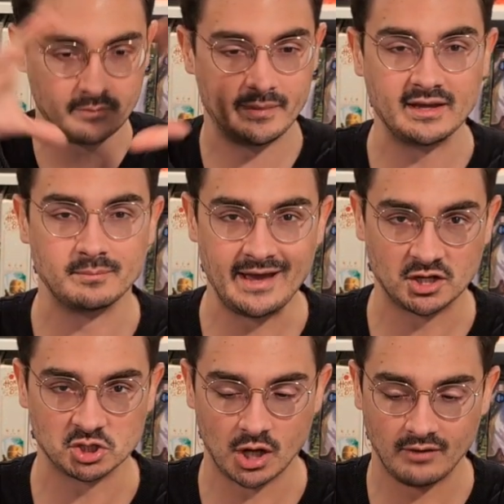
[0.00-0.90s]
the big
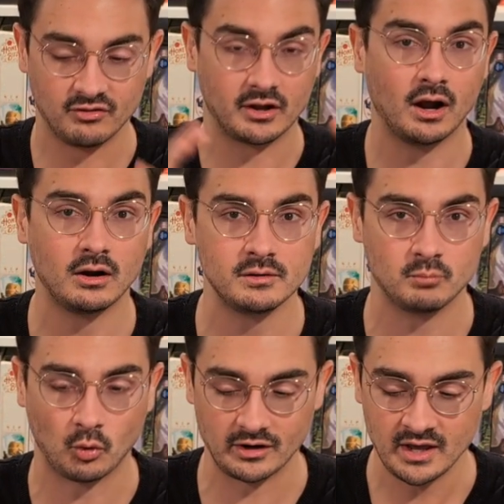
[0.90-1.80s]
picture of the garden
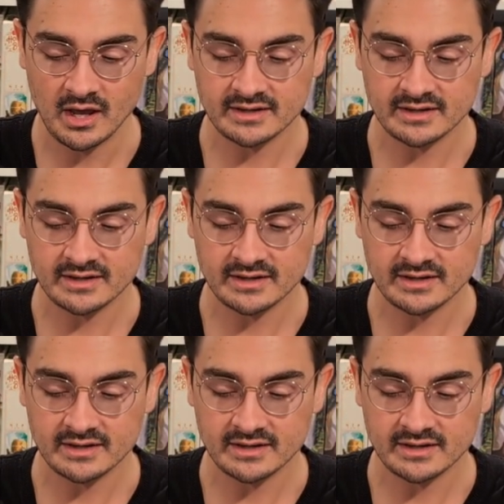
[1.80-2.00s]
board